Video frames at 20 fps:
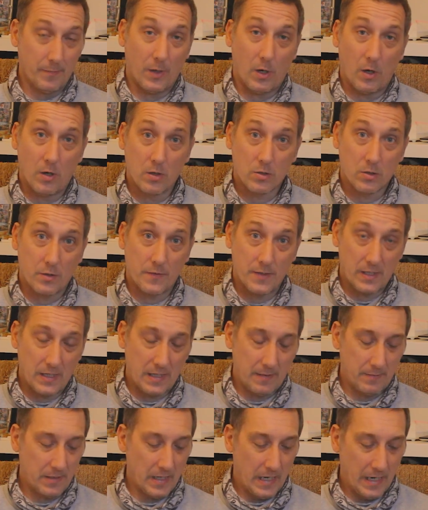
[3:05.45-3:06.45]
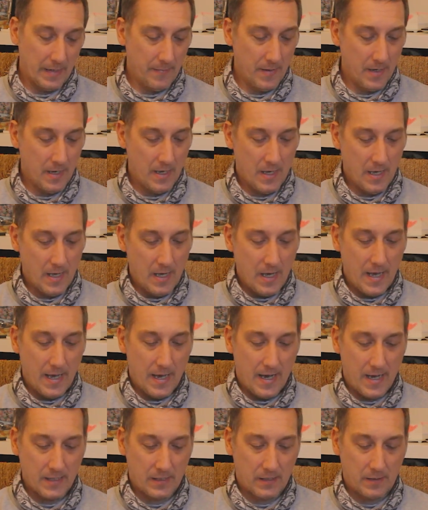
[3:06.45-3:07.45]
But also at the same time, it
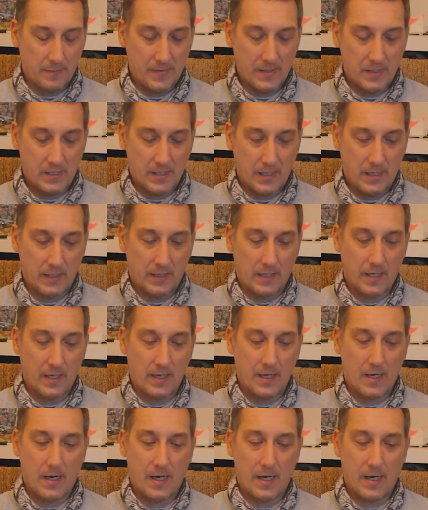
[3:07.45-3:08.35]
has to be said that